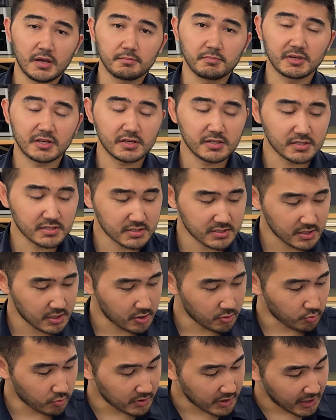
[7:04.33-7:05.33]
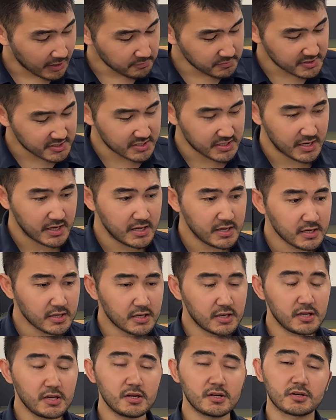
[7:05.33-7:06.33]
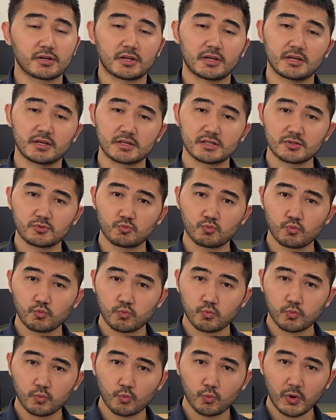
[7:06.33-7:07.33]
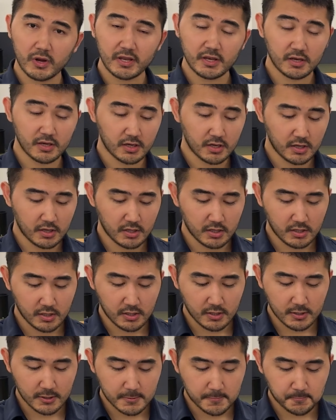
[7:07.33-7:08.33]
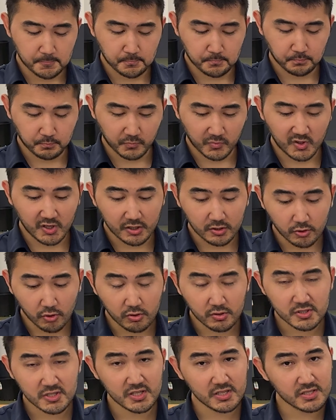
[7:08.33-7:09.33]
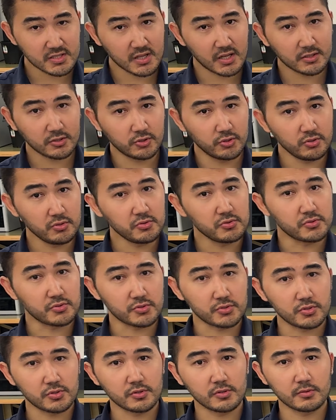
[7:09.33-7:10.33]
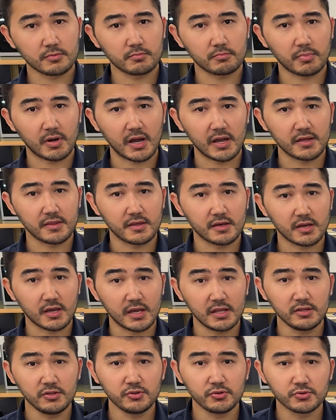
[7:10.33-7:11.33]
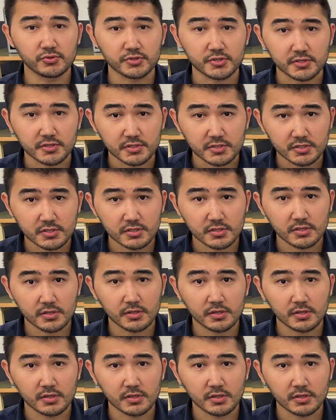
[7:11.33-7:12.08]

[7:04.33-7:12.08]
Because what I'm saying here is when technology is not used by the end users,